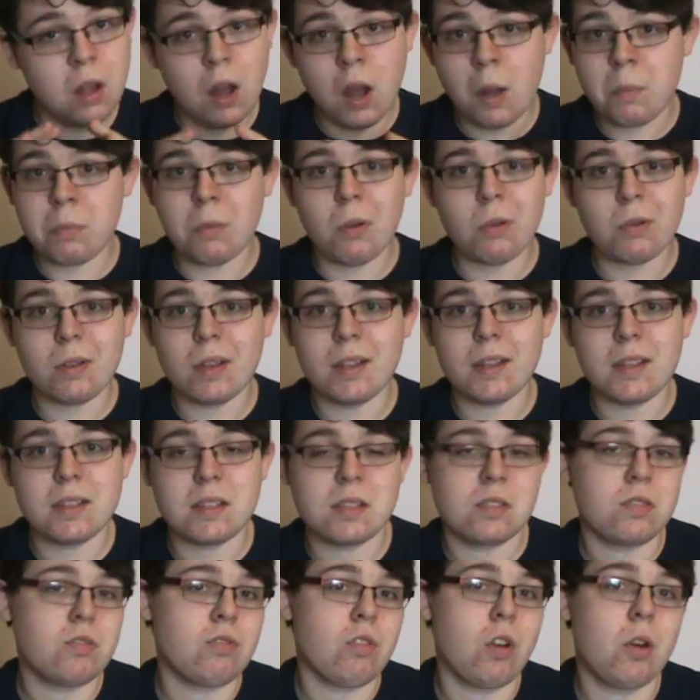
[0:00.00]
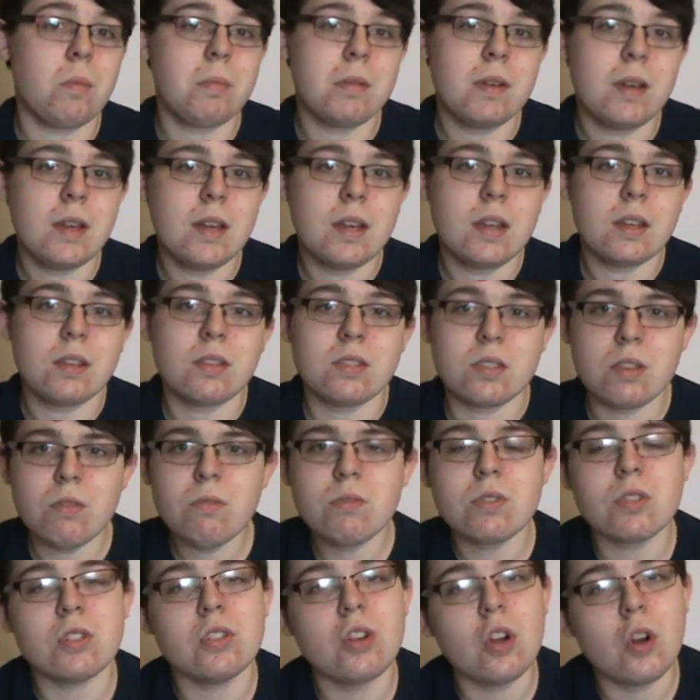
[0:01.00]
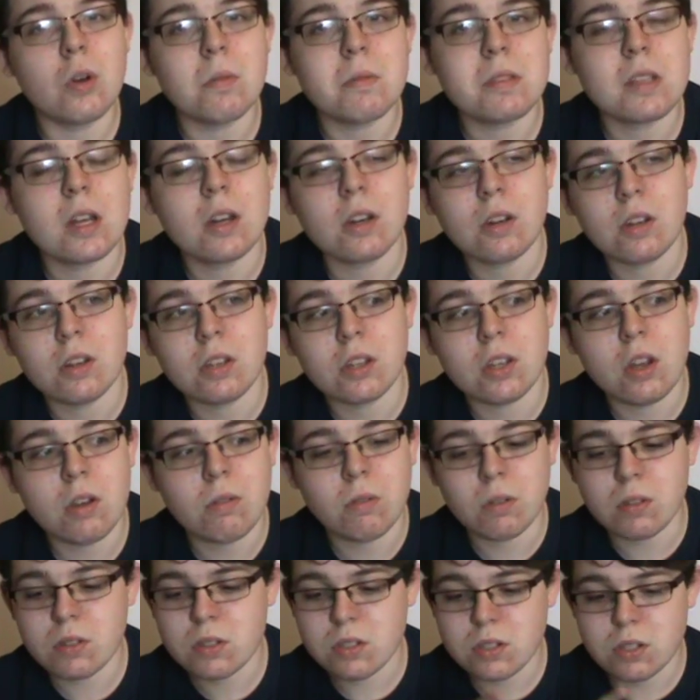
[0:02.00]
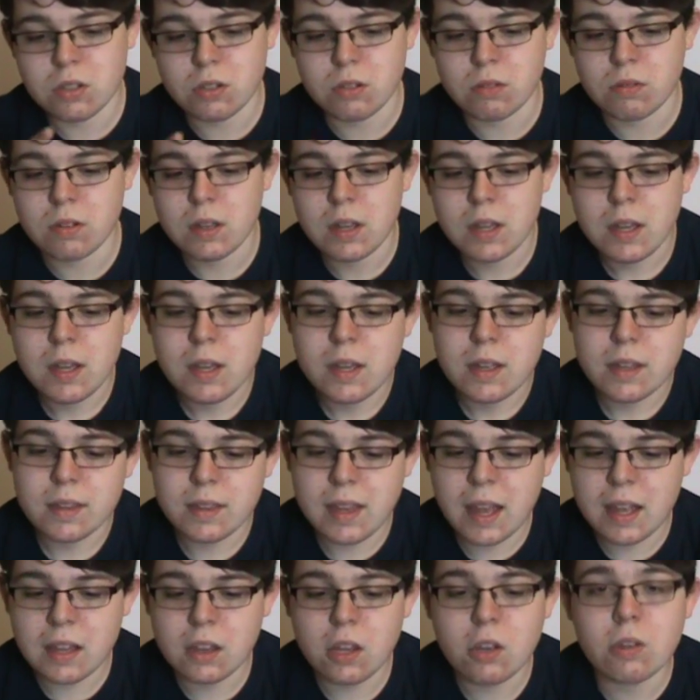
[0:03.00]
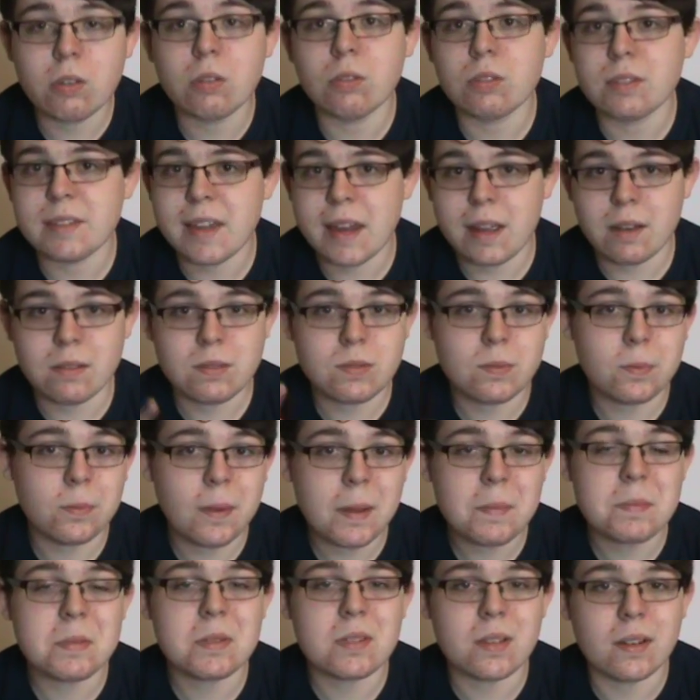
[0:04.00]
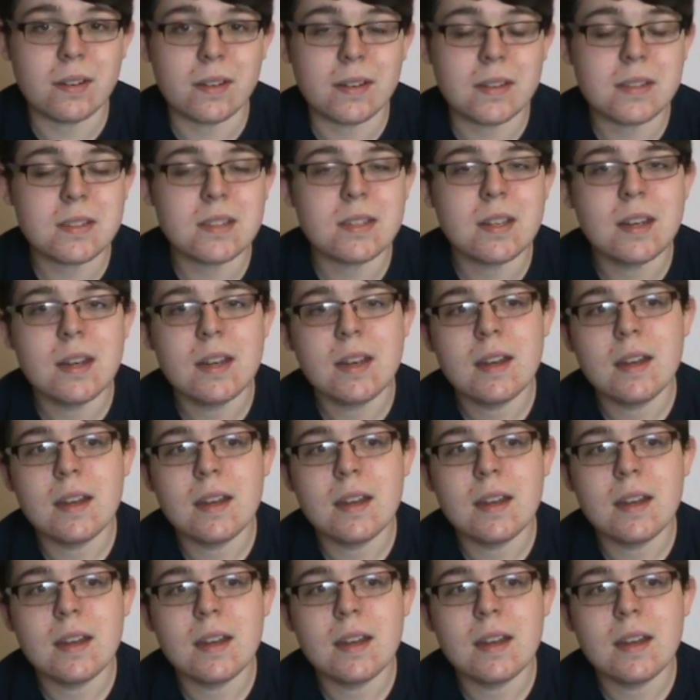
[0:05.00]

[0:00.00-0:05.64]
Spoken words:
I'm not going to let it drop, because those jobs are going to go onto that local town's website,